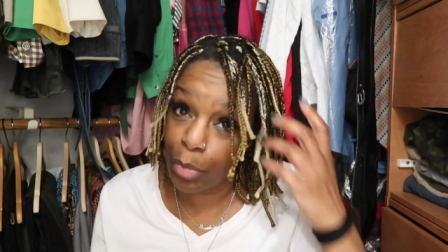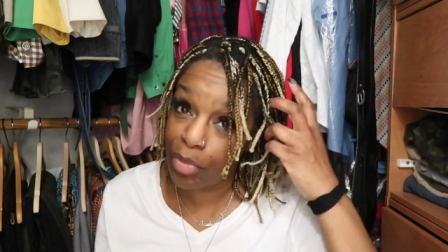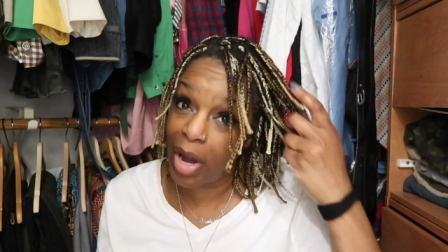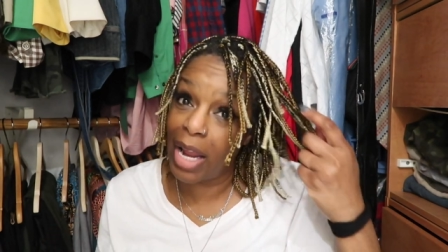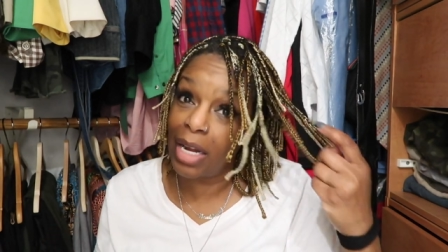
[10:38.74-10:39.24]
of the
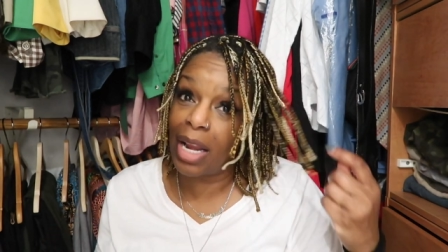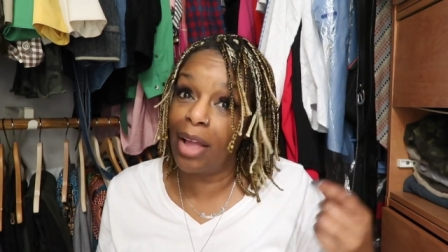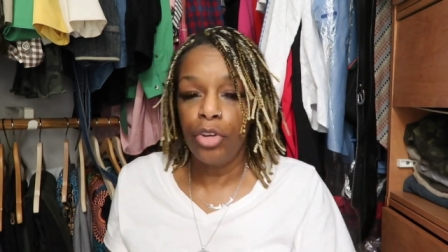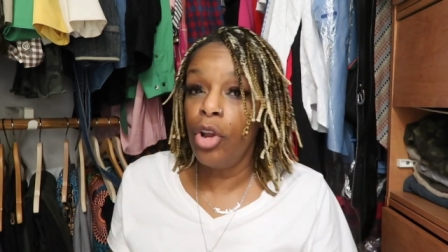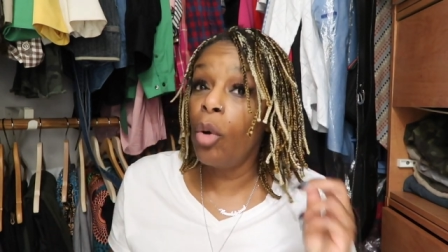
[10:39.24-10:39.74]
braid
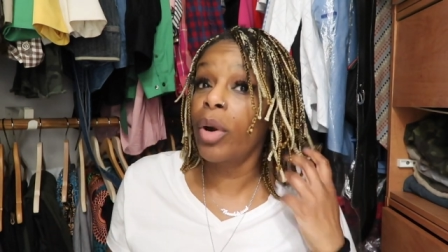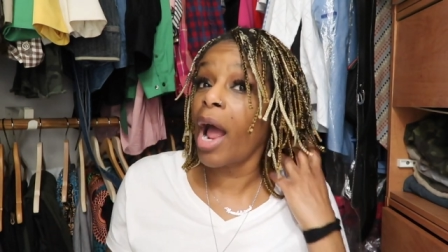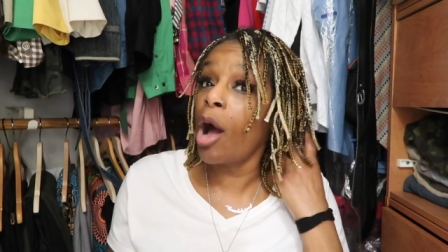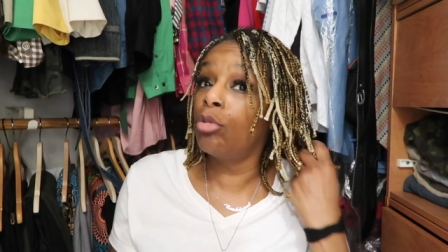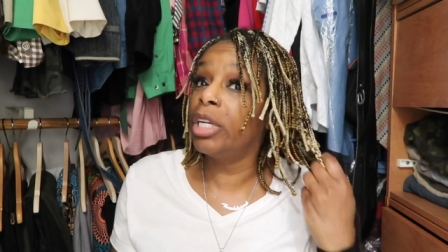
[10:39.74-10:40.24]
left. Knowing
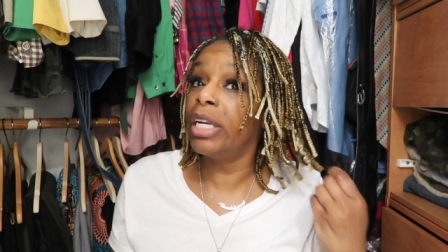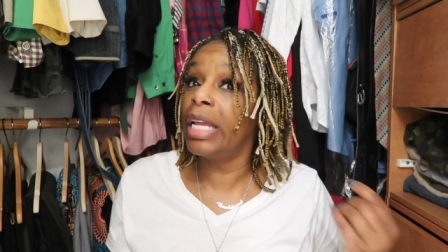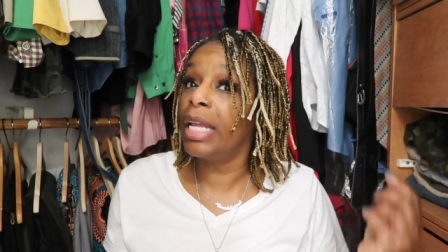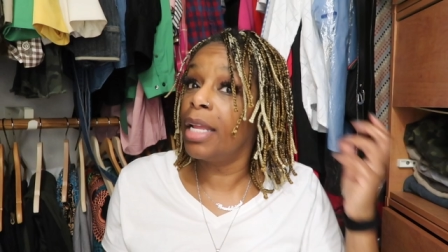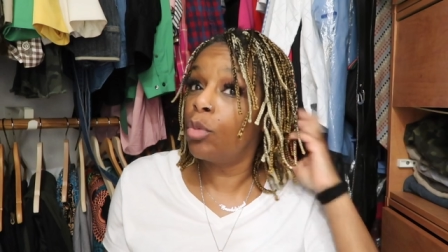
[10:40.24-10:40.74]
I only
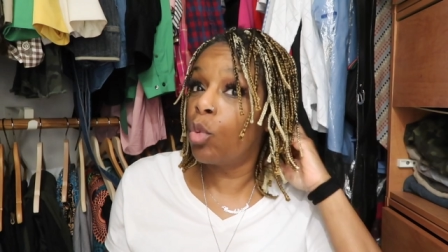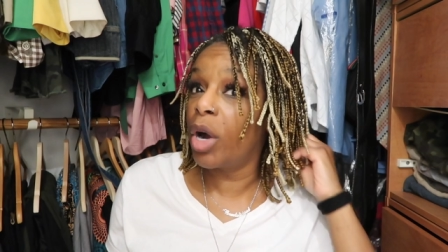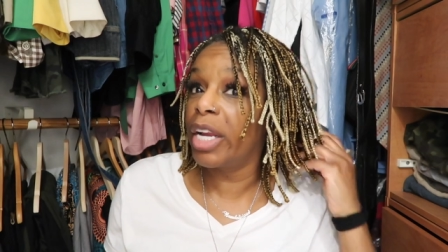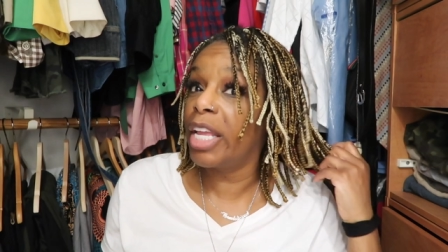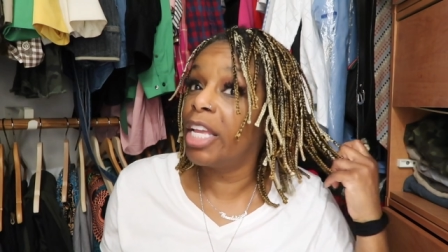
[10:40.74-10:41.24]
need
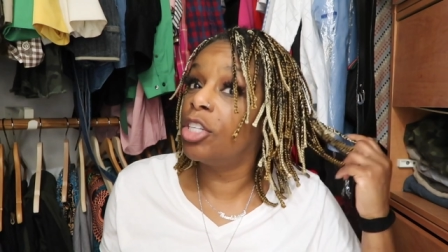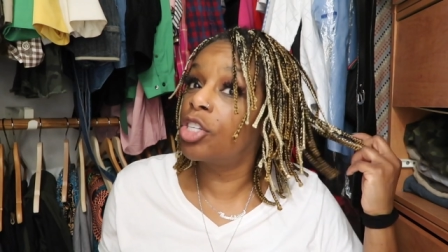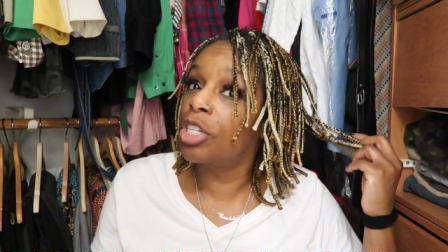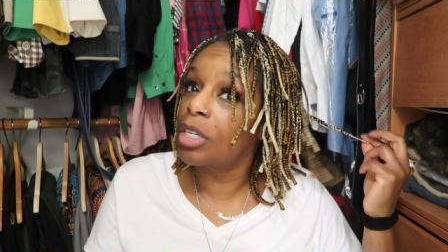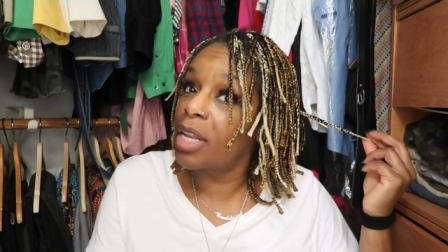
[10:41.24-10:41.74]
one
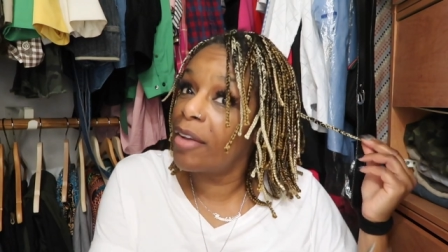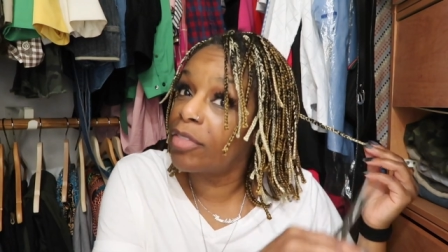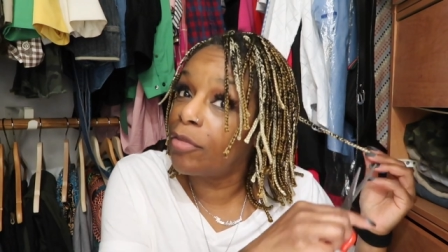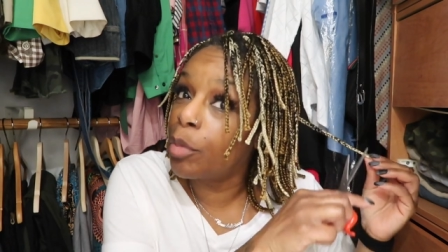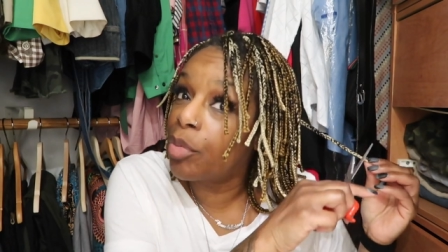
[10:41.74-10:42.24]
inch
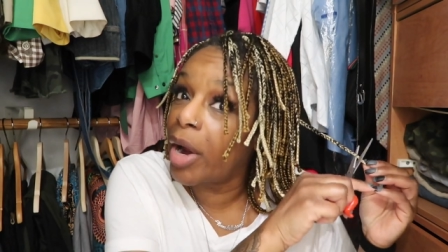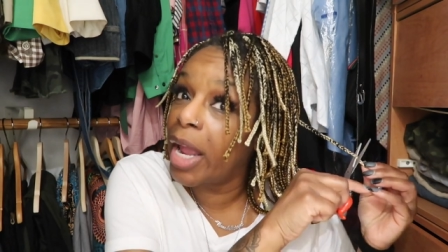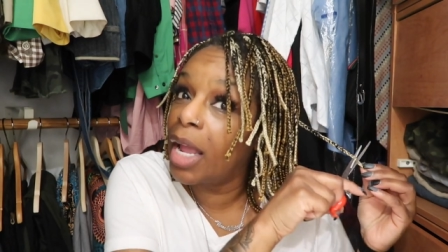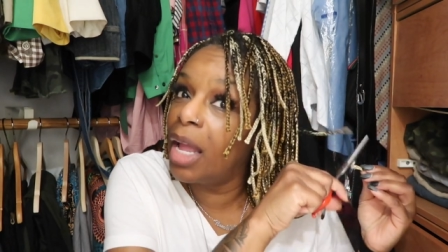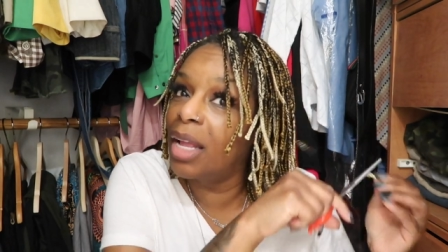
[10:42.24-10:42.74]
left of the
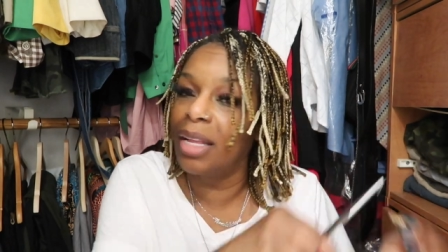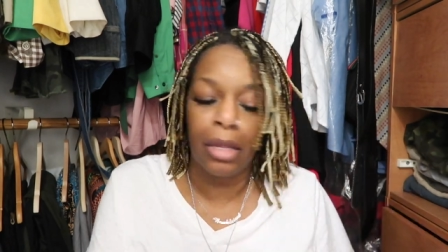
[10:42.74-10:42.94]
braid.